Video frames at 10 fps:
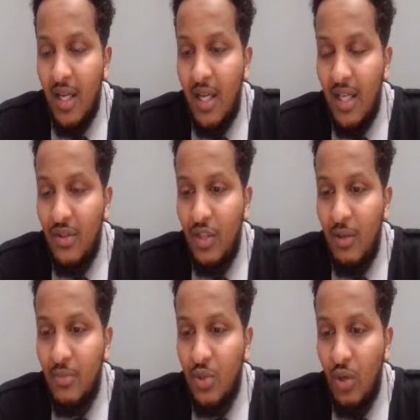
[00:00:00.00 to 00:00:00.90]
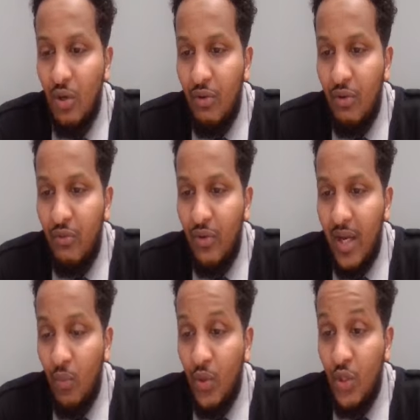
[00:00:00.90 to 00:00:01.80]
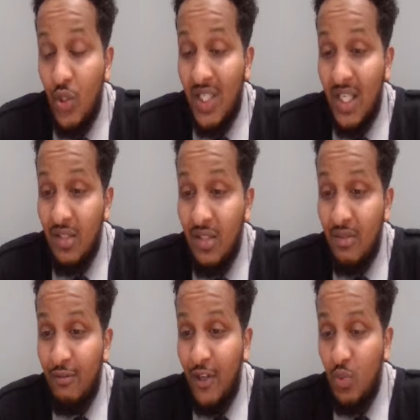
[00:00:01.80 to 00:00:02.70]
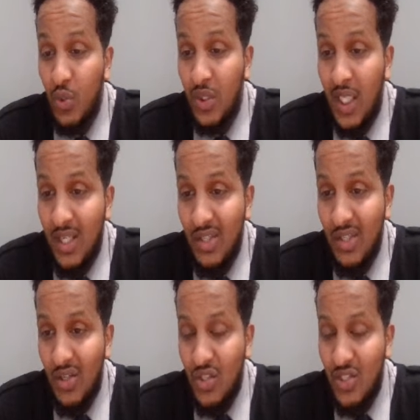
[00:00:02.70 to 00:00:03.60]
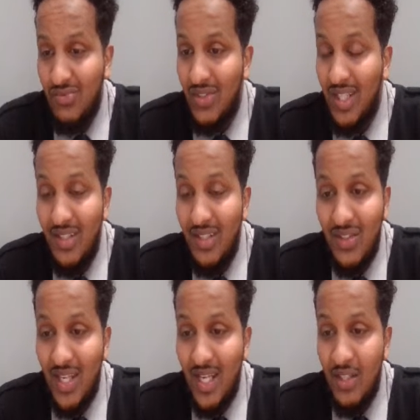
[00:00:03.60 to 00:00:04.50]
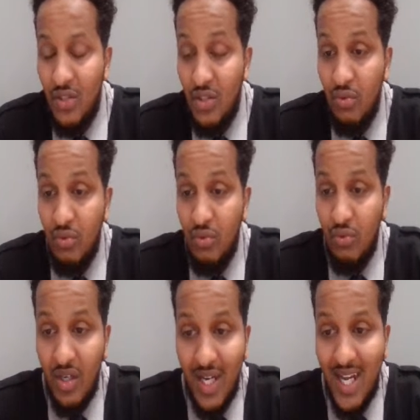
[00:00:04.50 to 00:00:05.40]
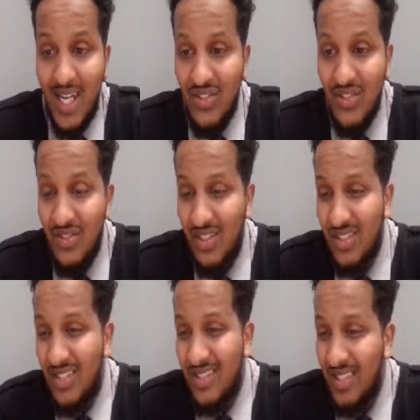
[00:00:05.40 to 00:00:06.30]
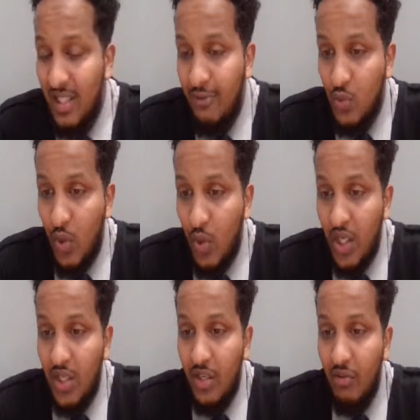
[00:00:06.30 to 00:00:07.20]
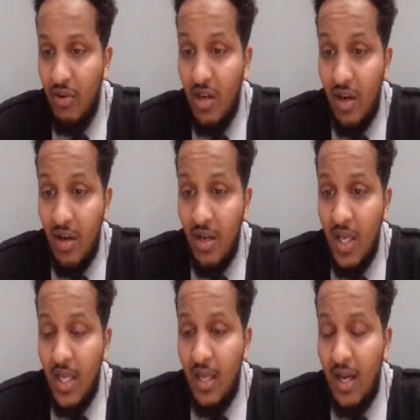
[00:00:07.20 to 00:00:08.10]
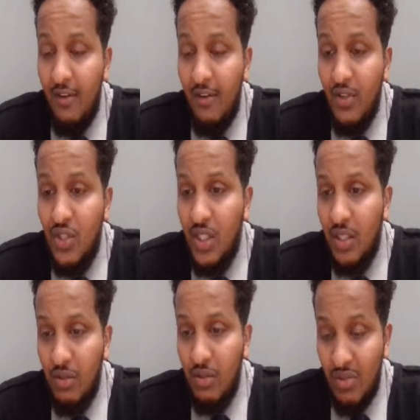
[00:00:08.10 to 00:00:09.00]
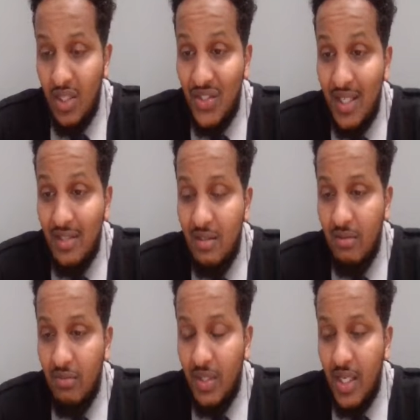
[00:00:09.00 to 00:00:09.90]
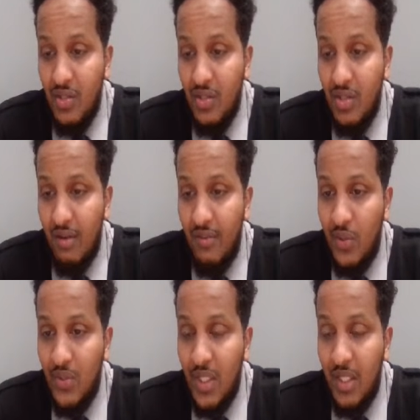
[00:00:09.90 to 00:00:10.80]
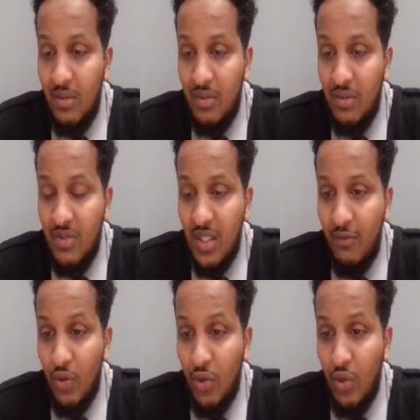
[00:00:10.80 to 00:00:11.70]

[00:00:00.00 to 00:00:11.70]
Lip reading: in terms of when you get into Facebook, that you're not just in there just to run ads and just to see if it's working or not. Obviously, you've got to test. That's a very good thing to see if your